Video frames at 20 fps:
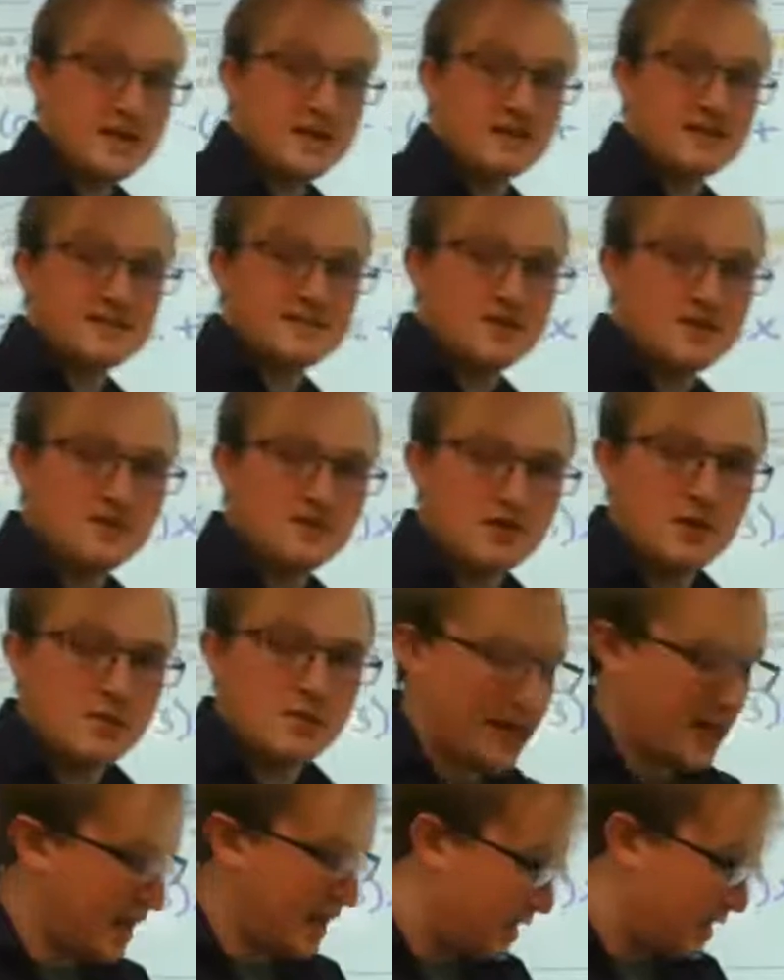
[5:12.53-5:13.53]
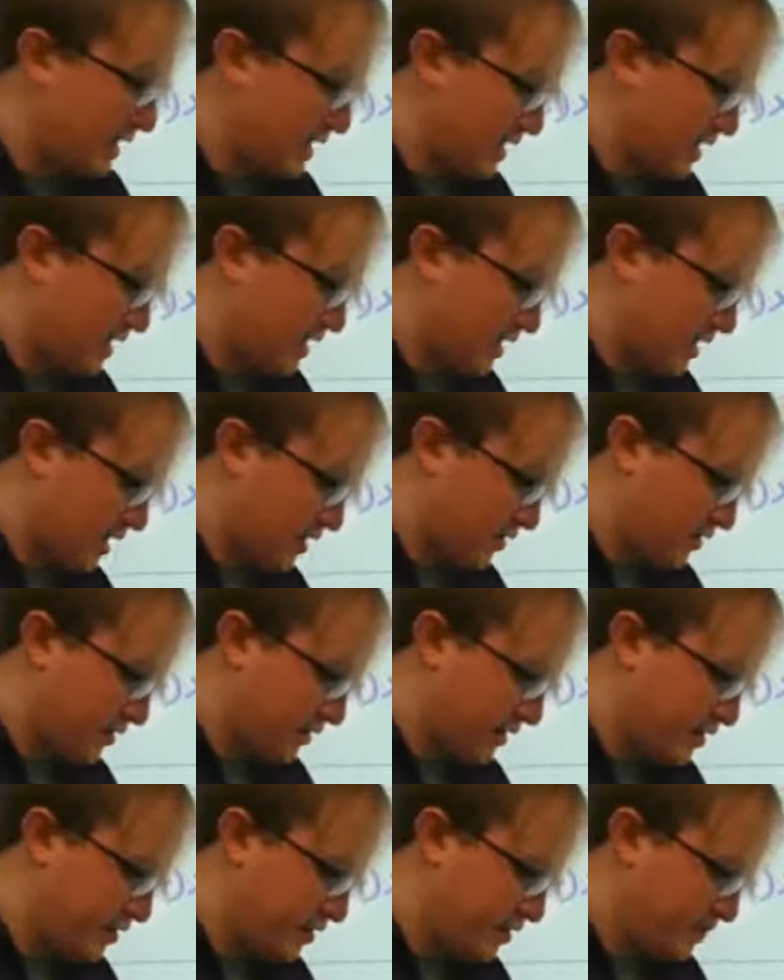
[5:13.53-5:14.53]
yet because I'm going to do it on my handy-dandy
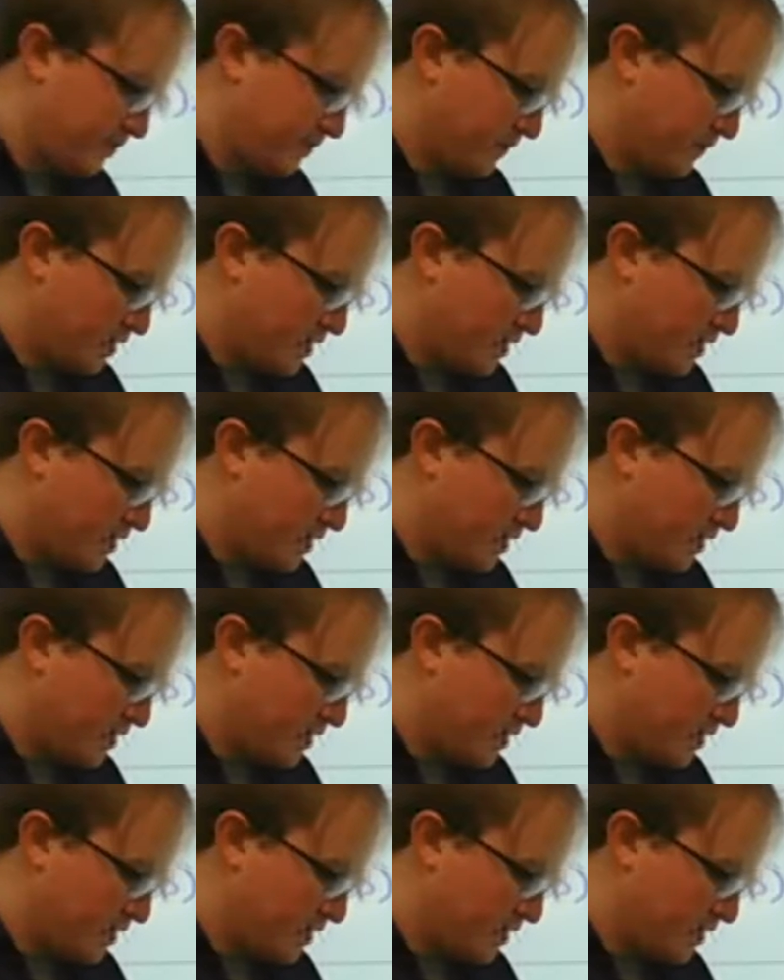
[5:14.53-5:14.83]
calculator,